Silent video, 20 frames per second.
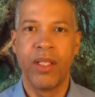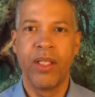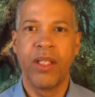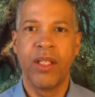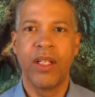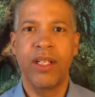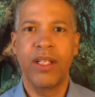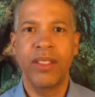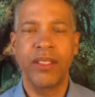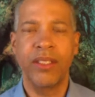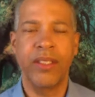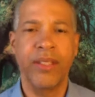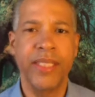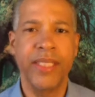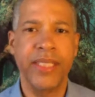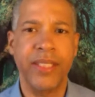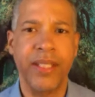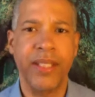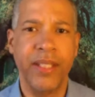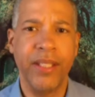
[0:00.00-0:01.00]
Also,
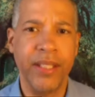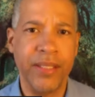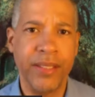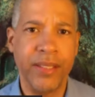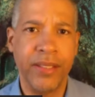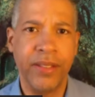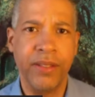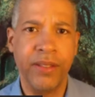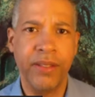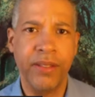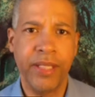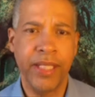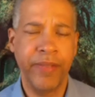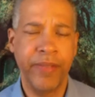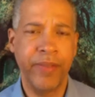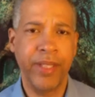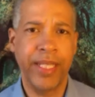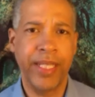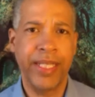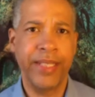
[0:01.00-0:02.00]
this also can
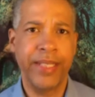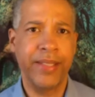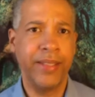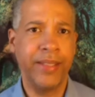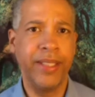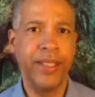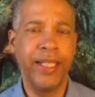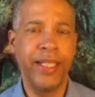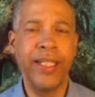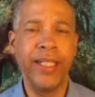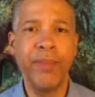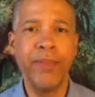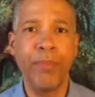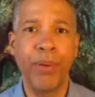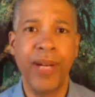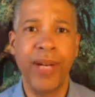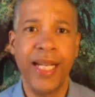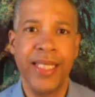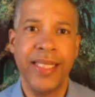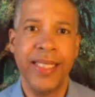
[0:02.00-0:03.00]
relate to
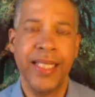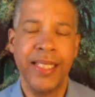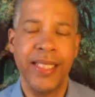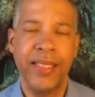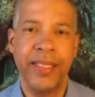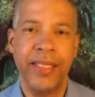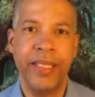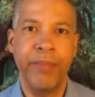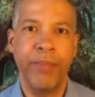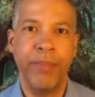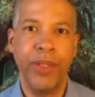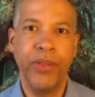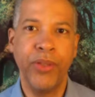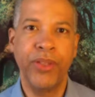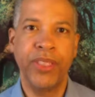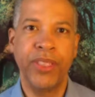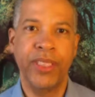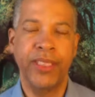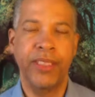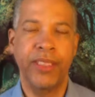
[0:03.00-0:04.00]
unprocessed
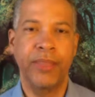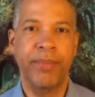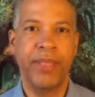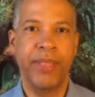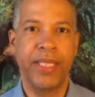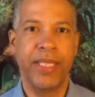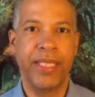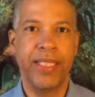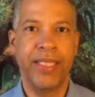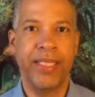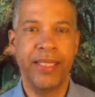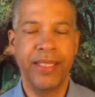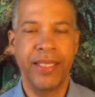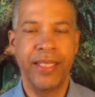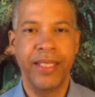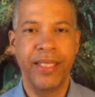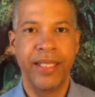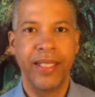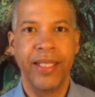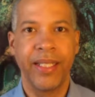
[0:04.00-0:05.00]
emotions because
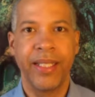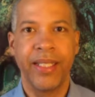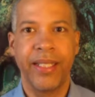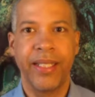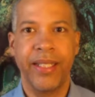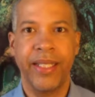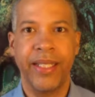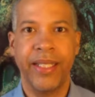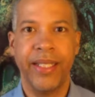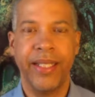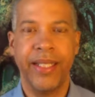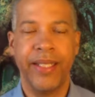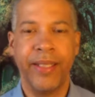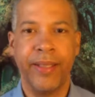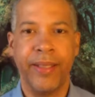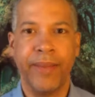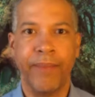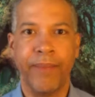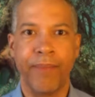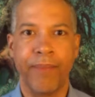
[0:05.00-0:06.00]

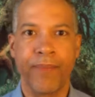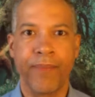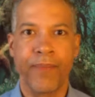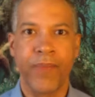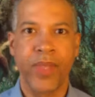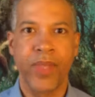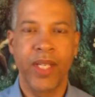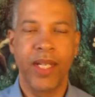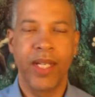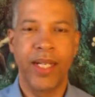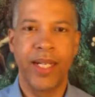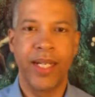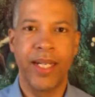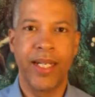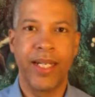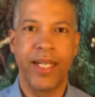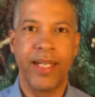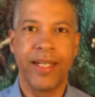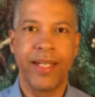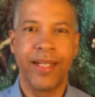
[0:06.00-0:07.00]
the
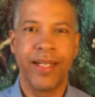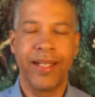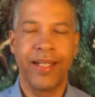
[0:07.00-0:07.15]
uh,